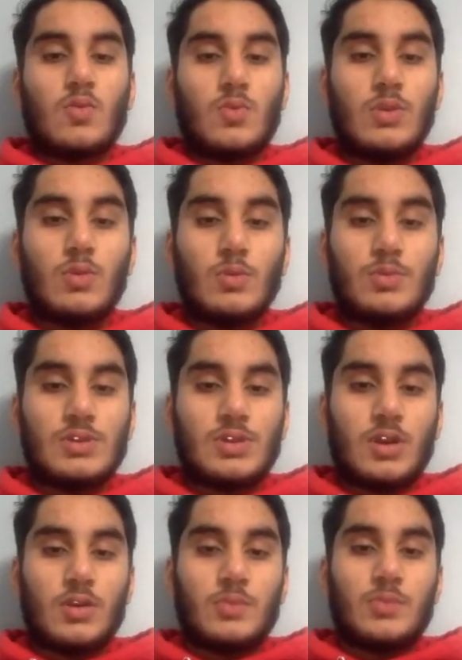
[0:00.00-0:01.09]
We will be
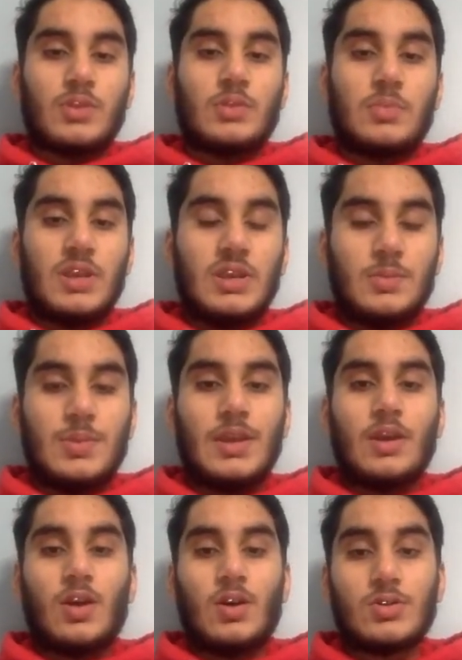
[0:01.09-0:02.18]
starting with the
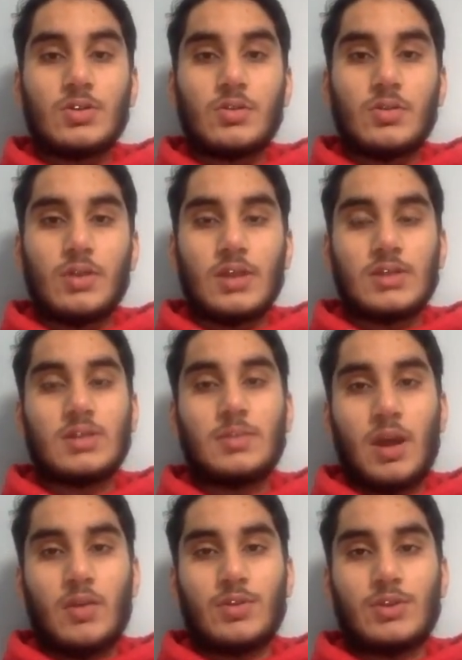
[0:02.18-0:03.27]
PDP, also known as the
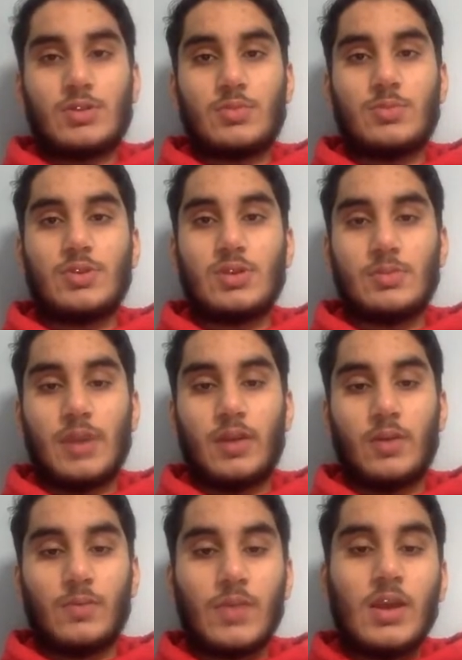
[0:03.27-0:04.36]
Power Distribution
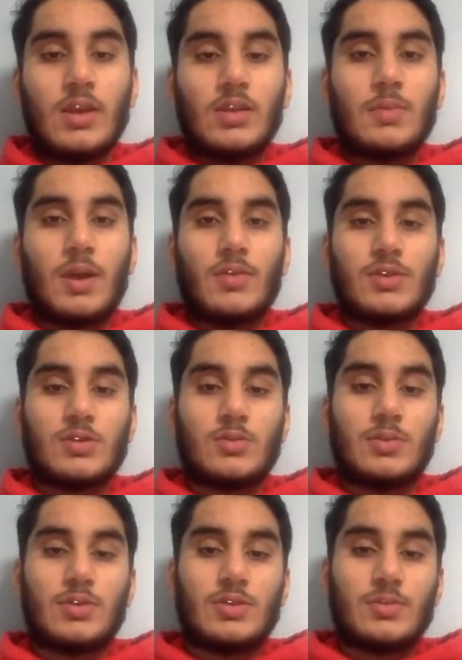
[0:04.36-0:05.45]
Panel. The Power
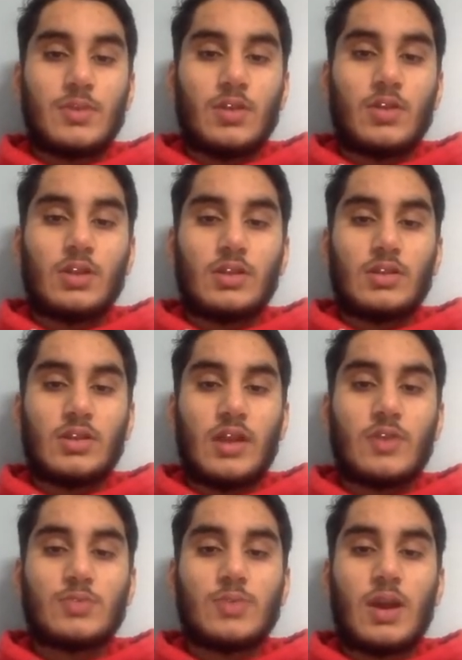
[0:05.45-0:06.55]
Distribution Panel
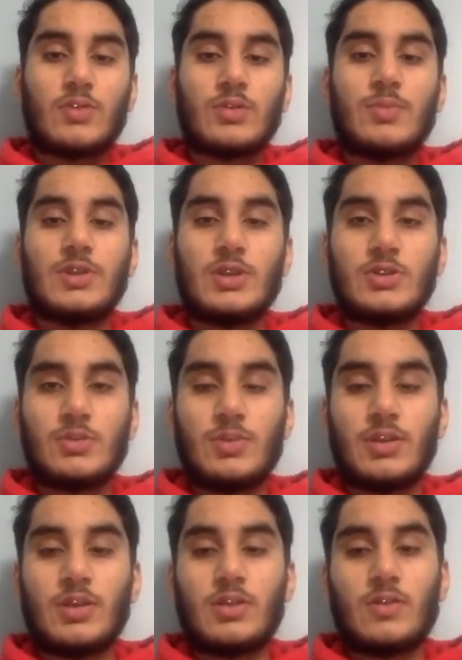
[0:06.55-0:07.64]
allows power to be
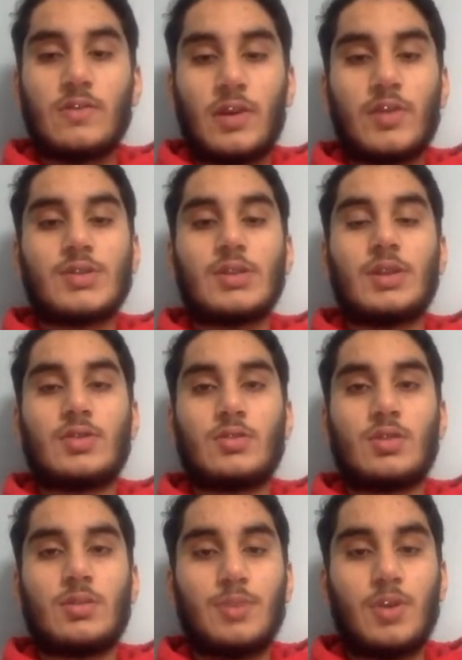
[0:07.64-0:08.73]
distributed through various
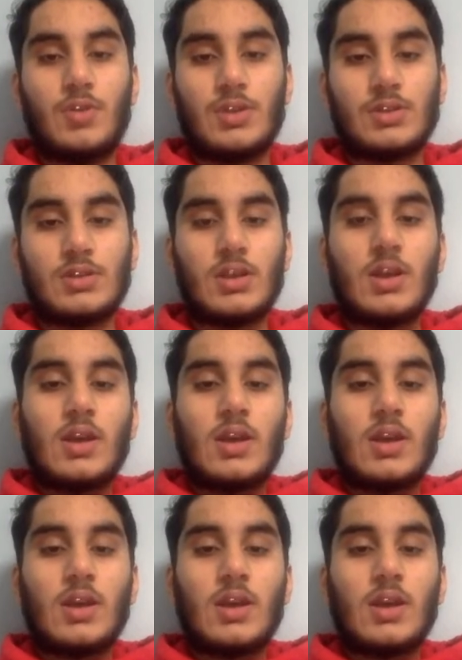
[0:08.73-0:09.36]
electrical components.